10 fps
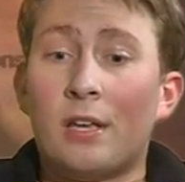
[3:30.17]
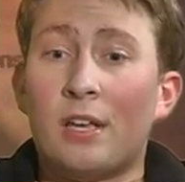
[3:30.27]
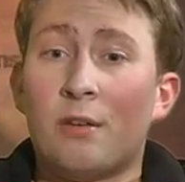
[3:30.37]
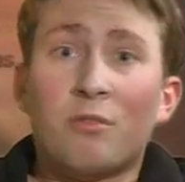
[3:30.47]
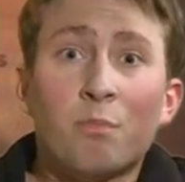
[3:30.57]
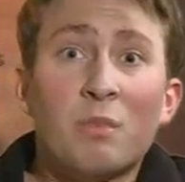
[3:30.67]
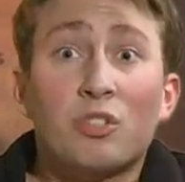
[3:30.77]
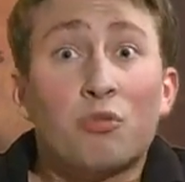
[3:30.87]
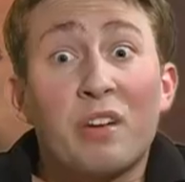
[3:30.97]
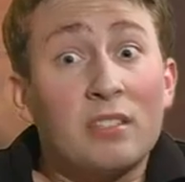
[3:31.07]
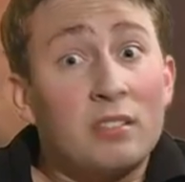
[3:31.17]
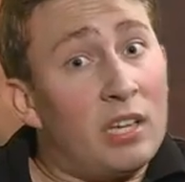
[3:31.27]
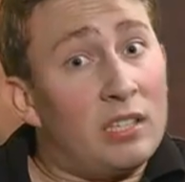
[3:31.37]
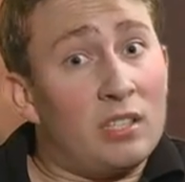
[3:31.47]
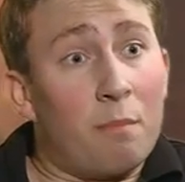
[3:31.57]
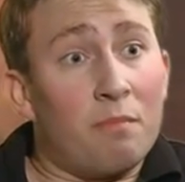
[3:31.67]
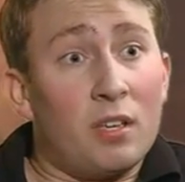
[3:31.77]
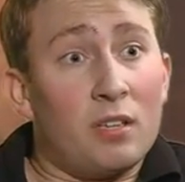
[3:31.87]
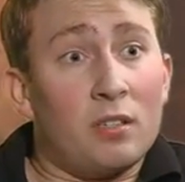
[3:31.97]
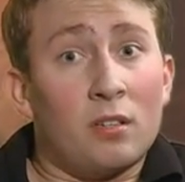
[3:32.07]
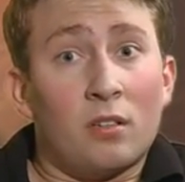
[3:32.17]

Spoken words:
it mistranslates something.